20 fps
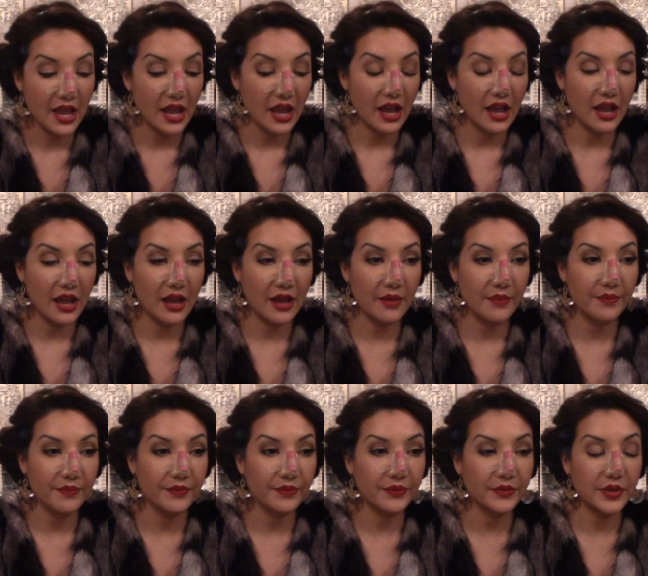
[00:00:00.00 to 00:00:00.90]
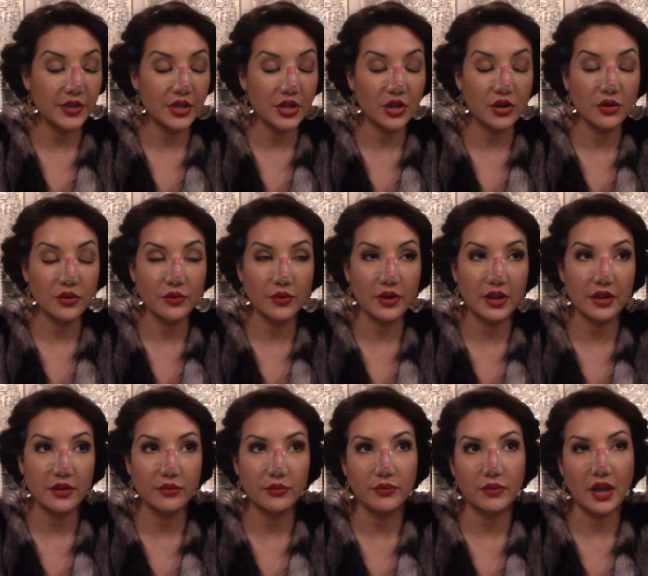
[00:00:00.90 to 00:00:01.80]
You know,
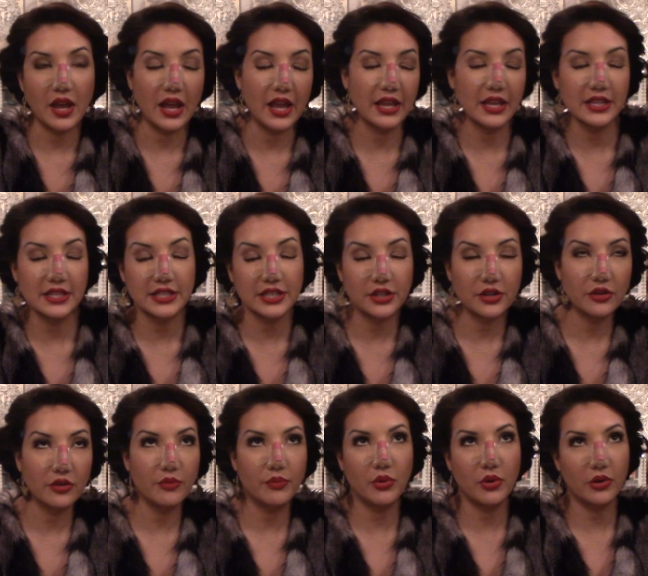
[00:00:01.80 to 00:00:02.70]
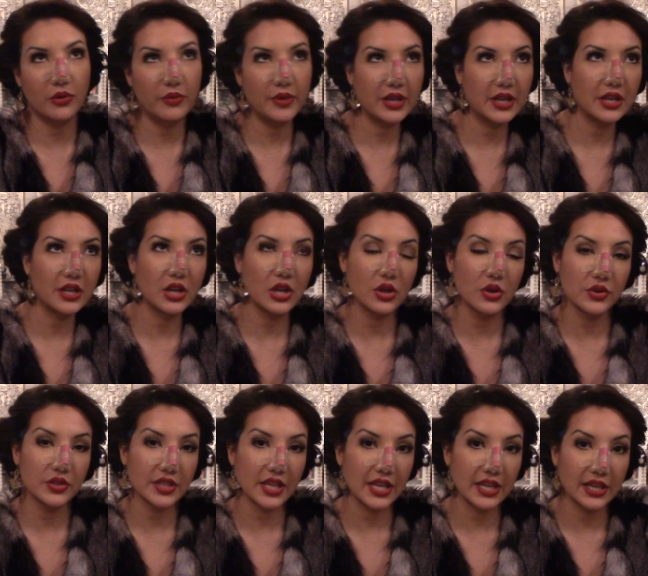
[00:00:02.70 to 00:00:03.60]
I consider a Puerto Rican
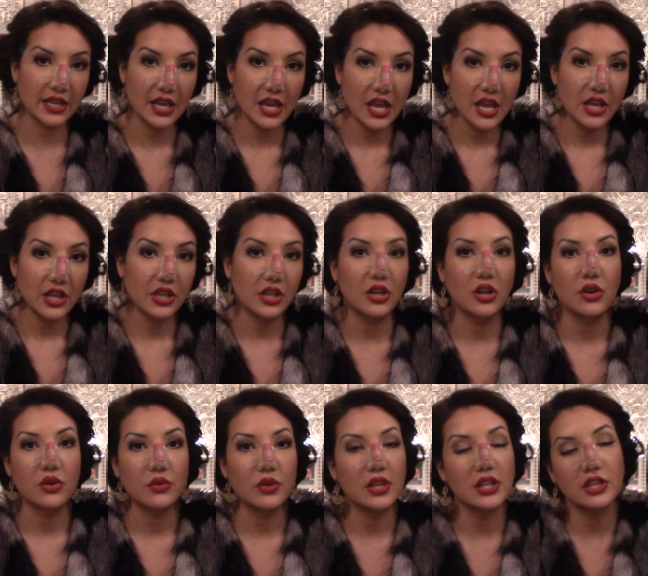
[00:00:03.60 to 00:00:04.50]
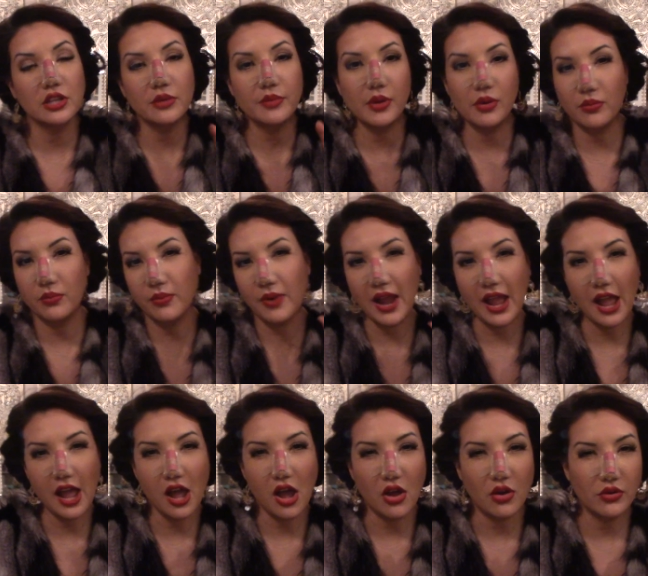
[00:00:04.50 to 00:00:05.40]
nose like, you know, a little bit
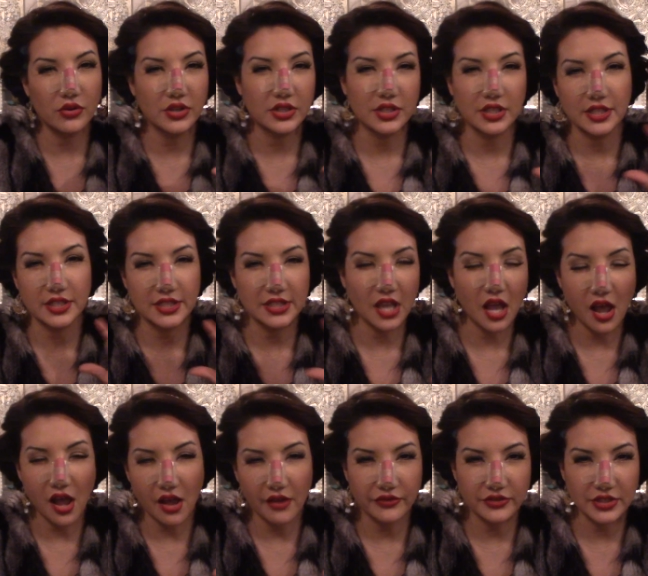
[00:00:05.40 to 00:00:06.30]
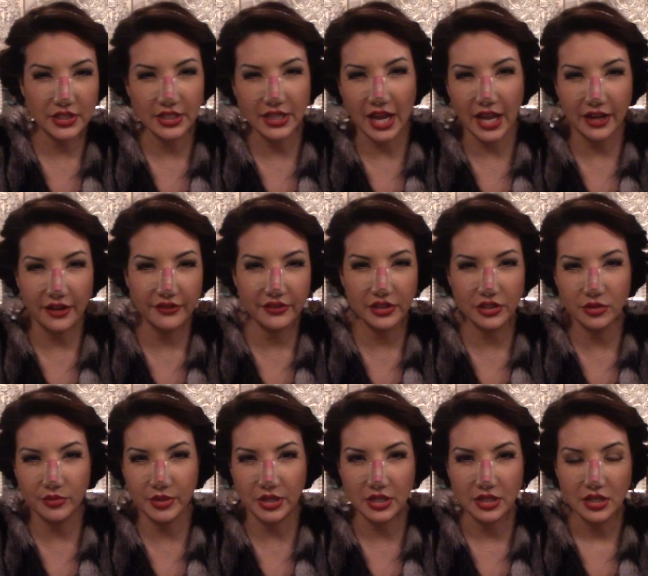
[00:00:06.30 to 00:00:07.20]
round and soft and kind of a little
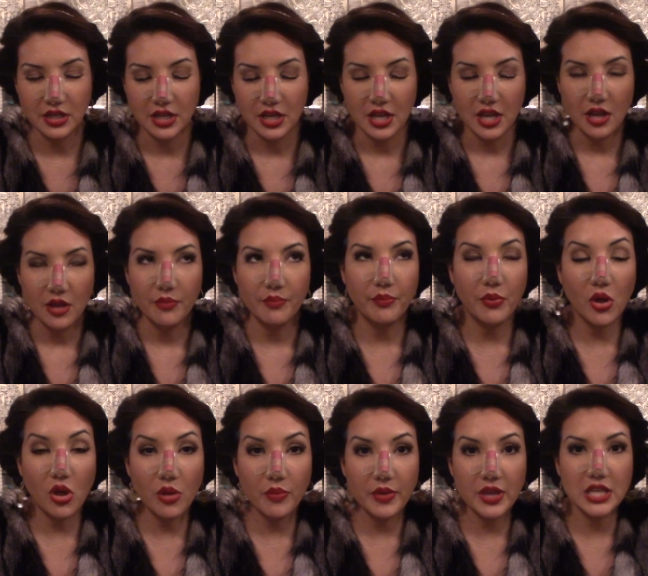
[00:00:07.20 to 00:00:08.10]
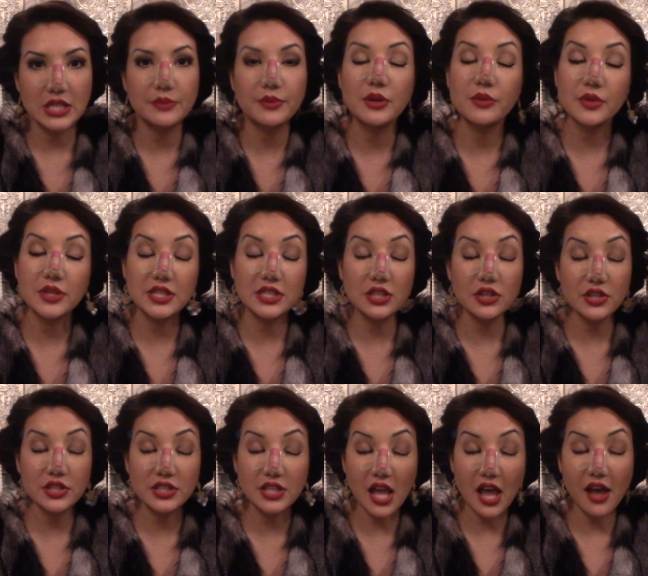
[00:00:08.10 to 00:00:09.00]
bit bulbous, but it was still
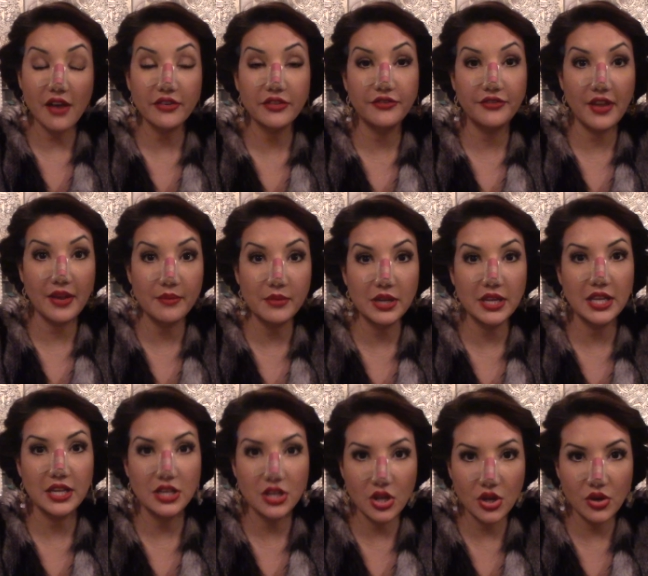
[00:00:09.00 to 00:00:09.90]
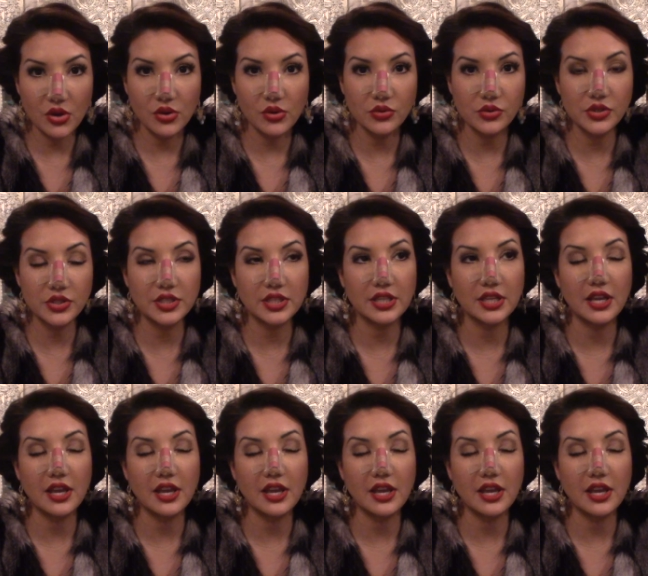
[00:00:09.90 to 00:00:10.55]
soft, feminine nose.